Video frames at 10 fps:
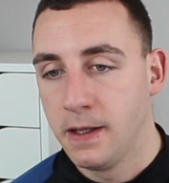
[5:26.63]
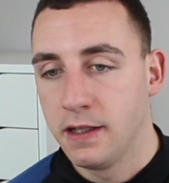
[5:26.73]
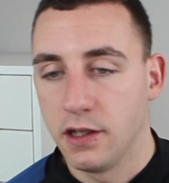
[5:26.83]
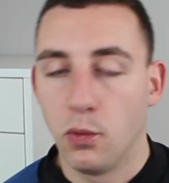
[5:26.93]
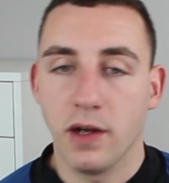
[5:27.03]

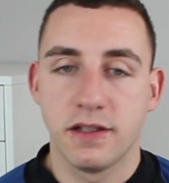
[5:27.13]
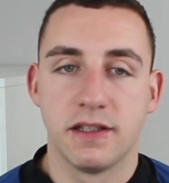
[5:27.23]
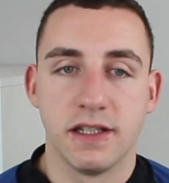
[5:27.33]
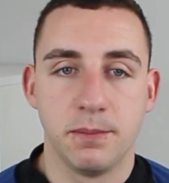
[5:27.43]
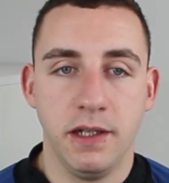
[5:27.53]
Now what's
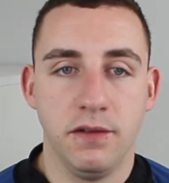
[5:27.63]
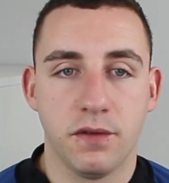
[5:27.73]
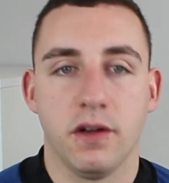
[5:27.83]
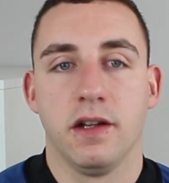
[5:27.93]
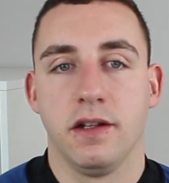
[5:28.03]
this mean for
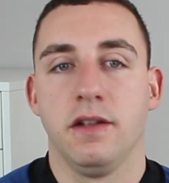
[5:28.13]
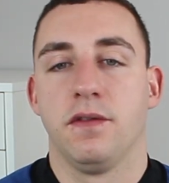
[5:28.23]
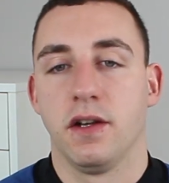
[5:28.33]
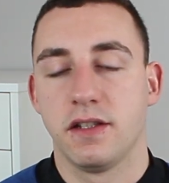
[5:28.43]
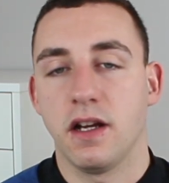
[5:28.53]

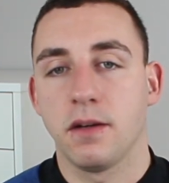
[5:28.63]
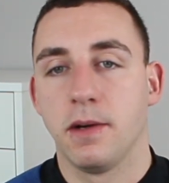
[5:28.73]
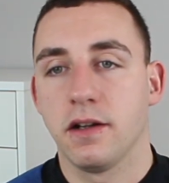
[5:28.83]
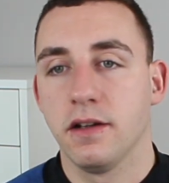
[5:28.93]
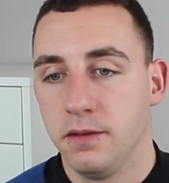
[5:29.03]
the stock
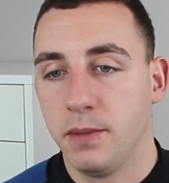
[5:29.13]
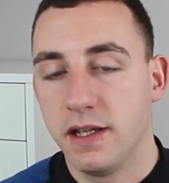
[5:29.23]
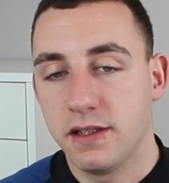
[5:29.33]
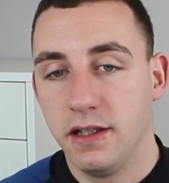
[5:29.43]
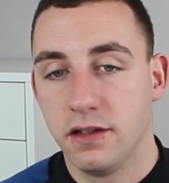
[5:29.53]
market?
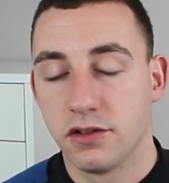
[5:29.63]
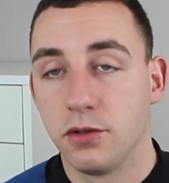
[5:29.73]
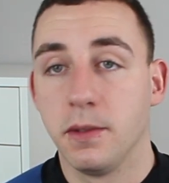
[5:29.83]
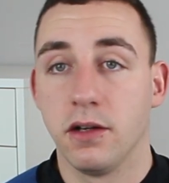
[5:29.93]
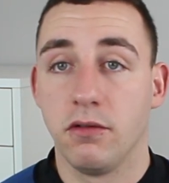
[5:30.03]
Basically there's going to
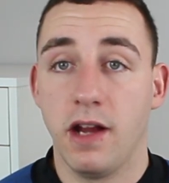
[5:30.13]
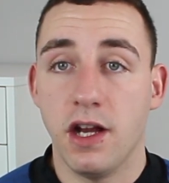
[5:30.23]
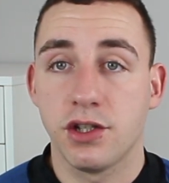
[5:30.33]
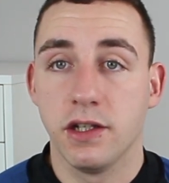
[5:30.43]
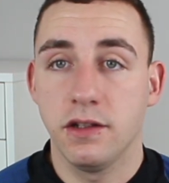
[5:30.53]
be a
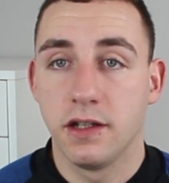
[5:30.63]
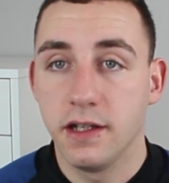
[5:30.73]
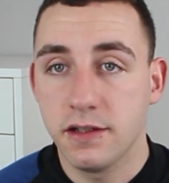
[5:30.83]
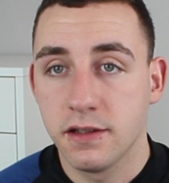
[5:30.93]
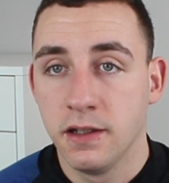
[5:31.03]
reaction to
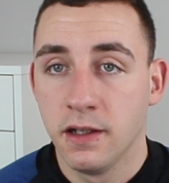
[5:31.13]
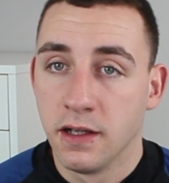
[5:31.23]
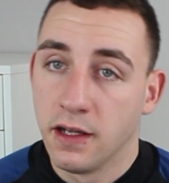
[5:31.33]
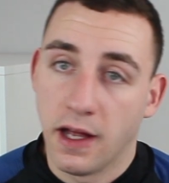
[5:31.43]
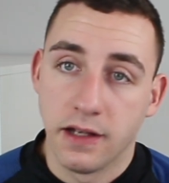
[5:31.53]
this,
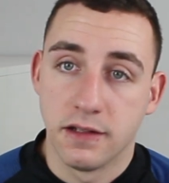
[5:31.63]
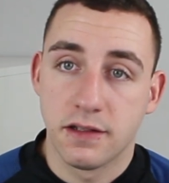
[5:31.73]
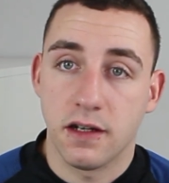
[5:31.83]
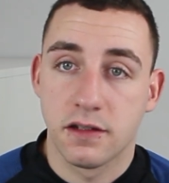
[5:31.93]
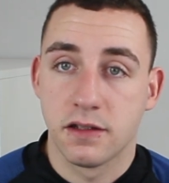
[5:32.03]
and the
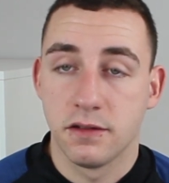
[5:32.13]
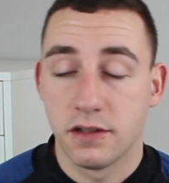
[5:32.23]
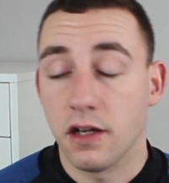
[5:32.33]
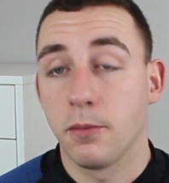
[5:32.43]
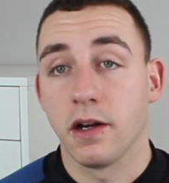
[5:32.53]

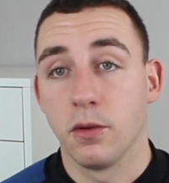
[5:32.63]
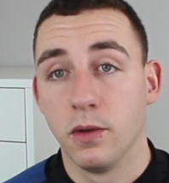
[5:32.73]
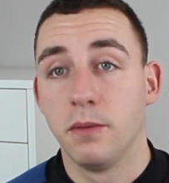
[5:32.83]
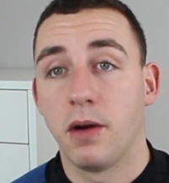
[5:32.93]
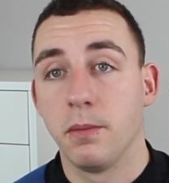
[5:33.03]
stock market will
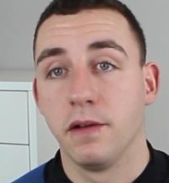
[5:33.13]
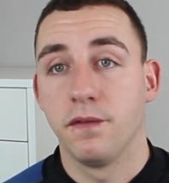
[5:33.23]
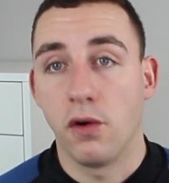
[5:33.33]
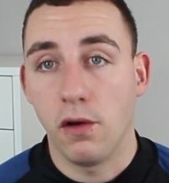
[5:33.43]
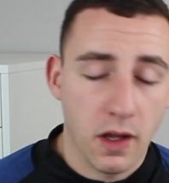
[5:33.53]
probably
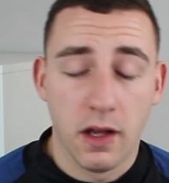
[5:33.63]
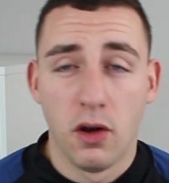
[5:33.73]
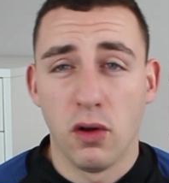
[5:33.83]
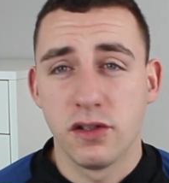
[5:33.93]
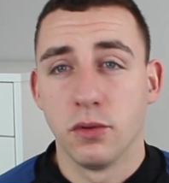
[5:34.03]
fall. And
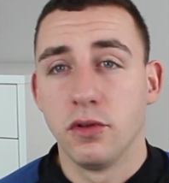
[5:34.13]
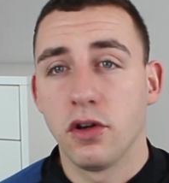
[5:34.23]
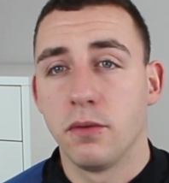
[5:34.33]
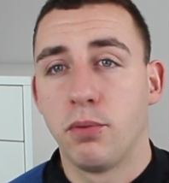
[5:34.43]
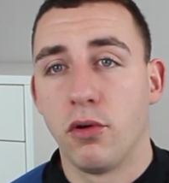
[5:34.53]
also another
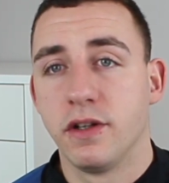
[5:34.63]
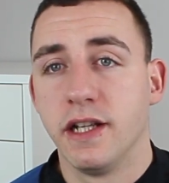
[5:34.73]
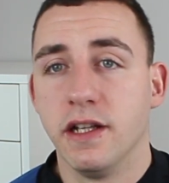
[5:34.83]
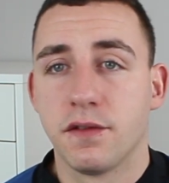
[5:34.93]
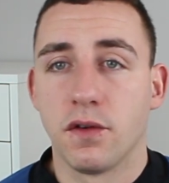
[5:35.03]
important thing
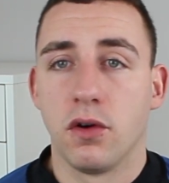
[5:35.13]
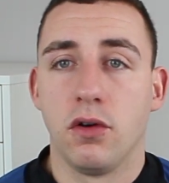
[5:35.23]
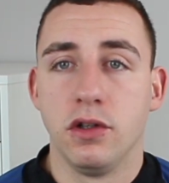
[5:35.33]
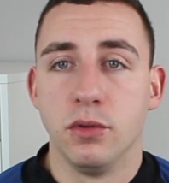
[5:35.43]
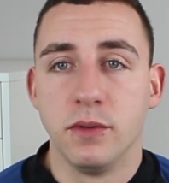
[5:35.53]
is for all
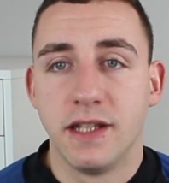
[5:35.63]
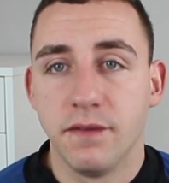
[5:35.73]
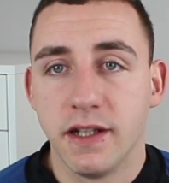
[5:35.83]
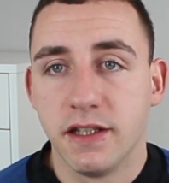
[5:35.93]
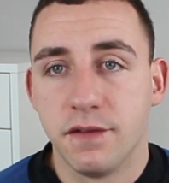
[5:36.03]
you
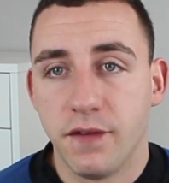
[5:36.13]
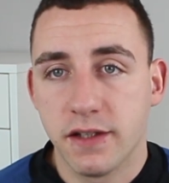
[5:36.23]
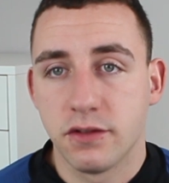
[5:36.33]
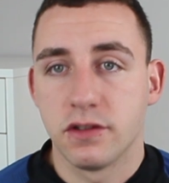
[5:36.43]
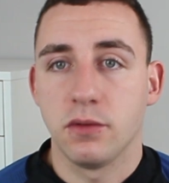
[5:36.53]
dividend
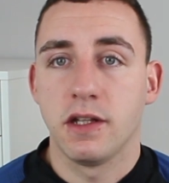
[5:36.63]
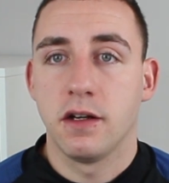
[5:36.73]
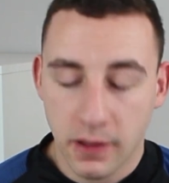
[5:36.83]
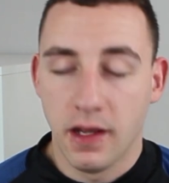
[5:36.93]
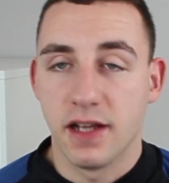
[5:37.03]
investors out there,
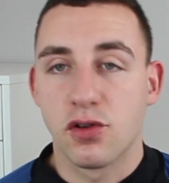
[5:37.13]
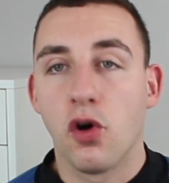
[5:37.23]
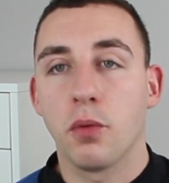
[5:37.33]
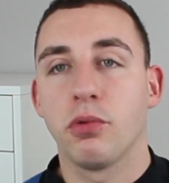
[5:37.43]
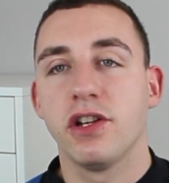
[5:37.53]
as
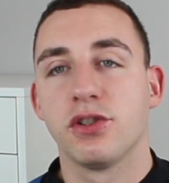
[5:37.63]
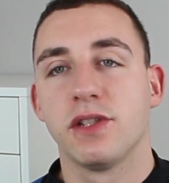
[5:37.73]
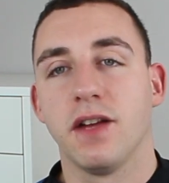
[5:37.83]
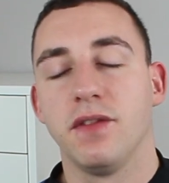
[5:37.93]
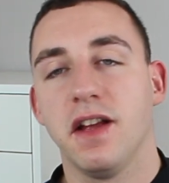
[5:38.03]
corporations
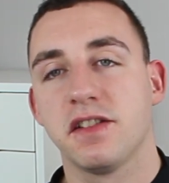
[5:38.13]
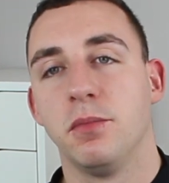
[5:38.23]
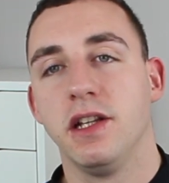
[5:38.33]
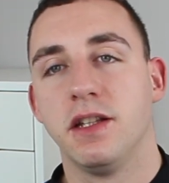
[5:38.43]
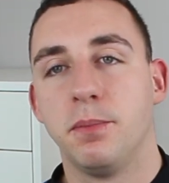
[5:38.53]
have less
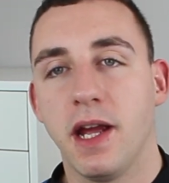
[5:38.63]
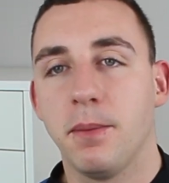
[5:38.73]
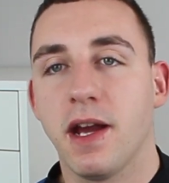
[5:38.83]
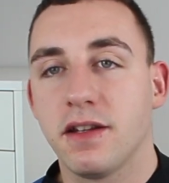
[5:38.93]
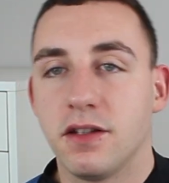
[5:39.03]
money to pay
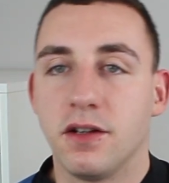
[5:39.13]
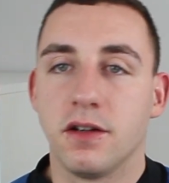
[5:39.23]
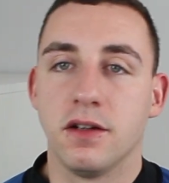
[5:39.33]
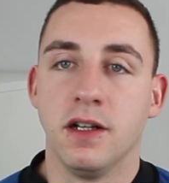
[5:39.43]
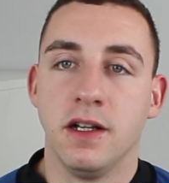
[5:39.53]
back to
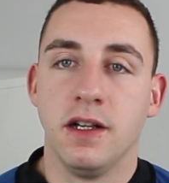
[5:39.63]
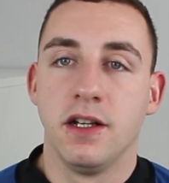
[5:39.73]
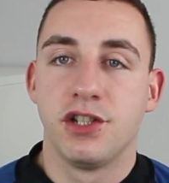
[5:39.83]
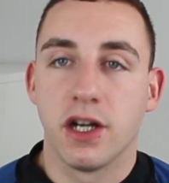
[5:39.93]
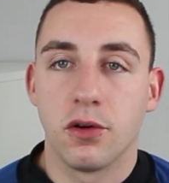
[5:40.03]
their
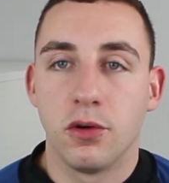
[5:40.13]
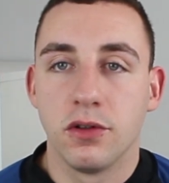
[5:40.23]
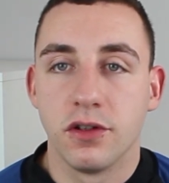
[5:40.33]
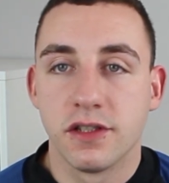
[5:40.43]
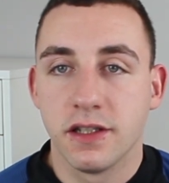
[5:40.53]

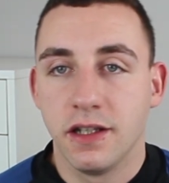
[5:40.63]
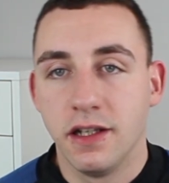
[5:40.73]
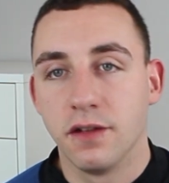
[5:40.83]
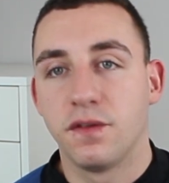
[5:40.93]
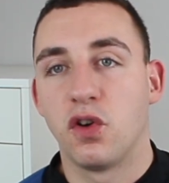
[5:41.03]
shareholders in the
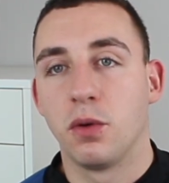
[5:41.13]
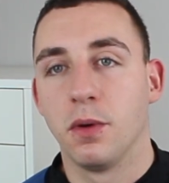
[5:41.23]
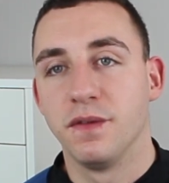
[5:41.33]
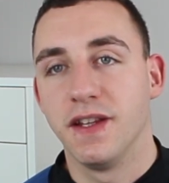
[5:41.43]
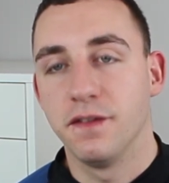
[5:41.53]
form
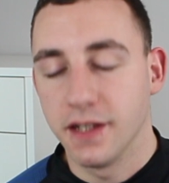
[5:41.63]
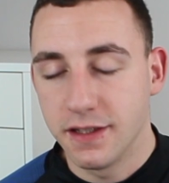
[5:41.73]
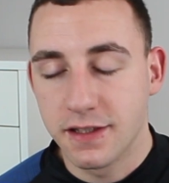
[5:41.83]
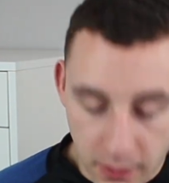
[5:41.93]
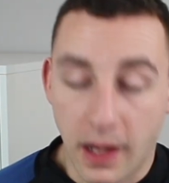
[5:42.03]
of
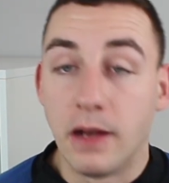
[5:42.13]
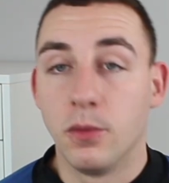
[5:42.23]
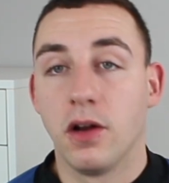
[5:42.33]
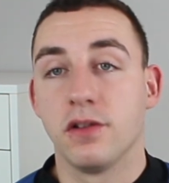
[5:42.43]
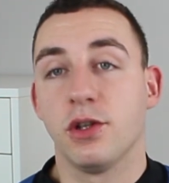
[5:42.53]
dividends, and will
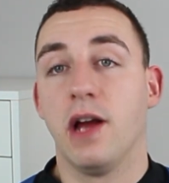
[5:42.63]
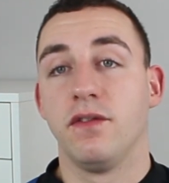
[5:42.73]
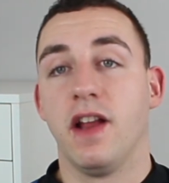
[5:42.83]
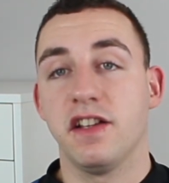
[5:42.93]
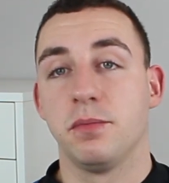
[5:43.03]
also have
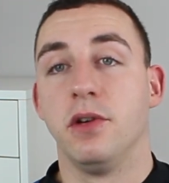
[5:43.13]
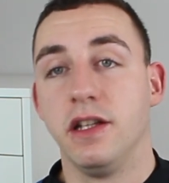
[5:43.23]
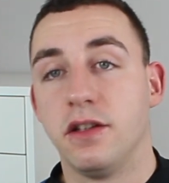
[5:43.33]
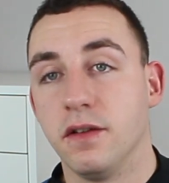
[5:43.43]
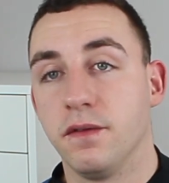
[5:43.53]
less money
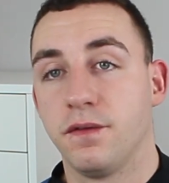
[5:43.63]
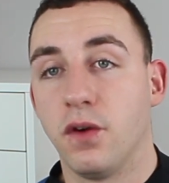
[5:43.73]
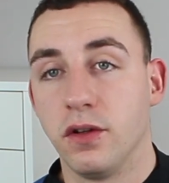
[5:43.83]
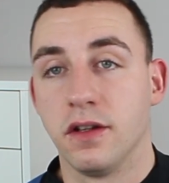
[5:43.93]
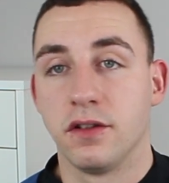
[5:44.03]
to
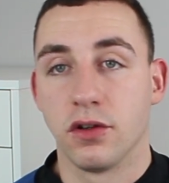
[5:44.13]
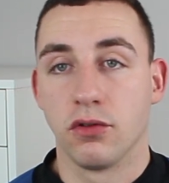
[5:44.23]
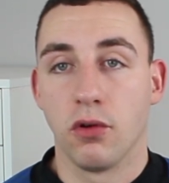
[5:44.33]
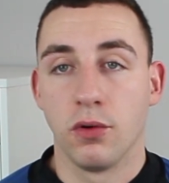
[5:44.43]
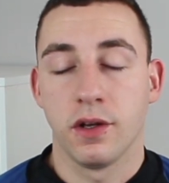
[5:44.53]
fund their growth.